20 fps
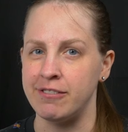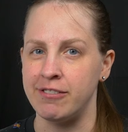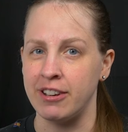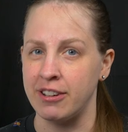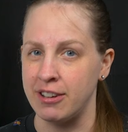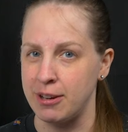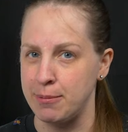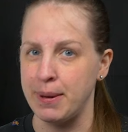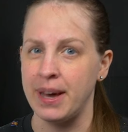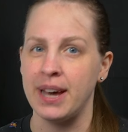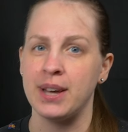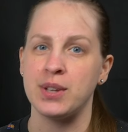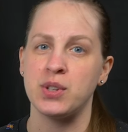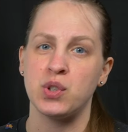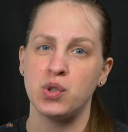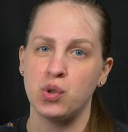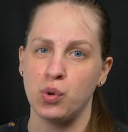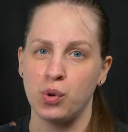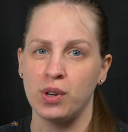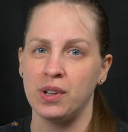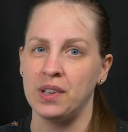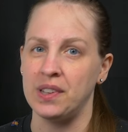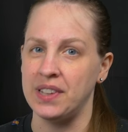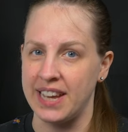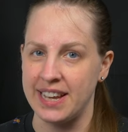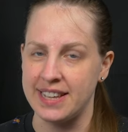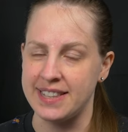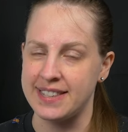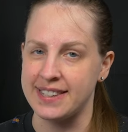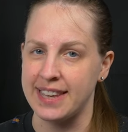very pastoral
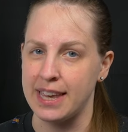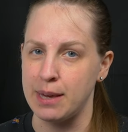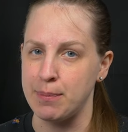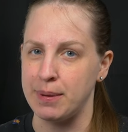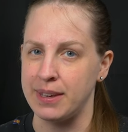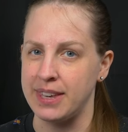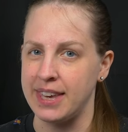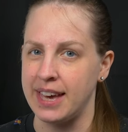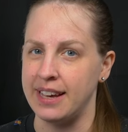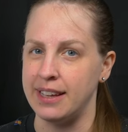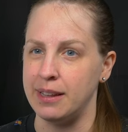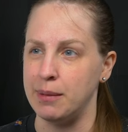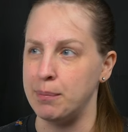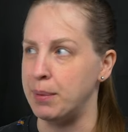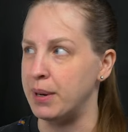landscape again,